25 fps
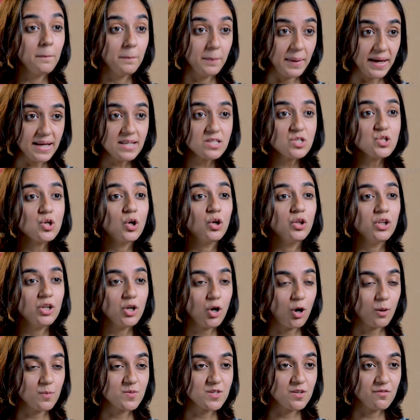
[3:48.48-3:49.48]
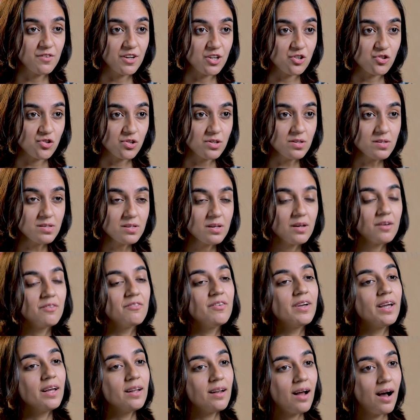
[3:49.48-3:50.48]
Based on the observations,
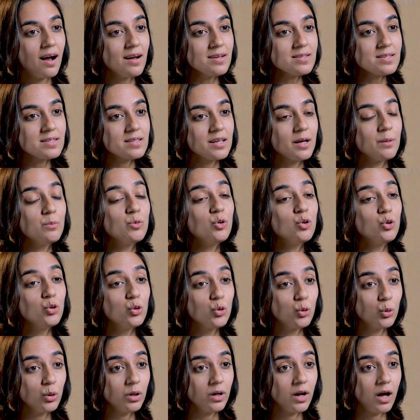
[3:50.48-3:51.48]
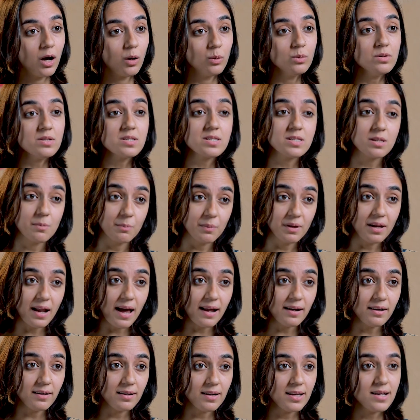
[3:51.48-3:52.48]
we can ask them to note down the
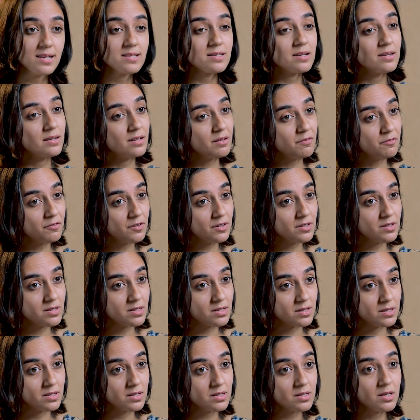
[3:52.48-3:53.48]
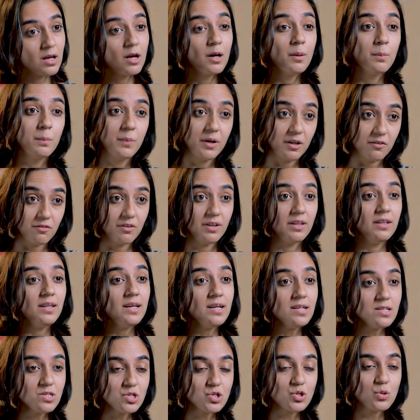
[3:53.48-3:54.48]
similarities and differences between
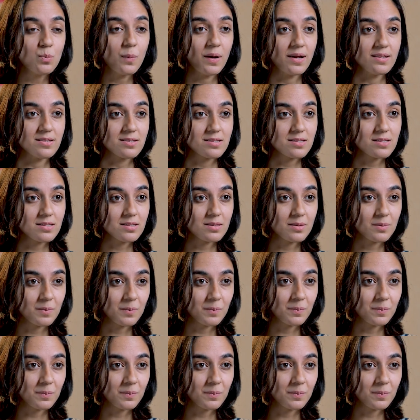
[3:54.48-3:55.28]
the instruments.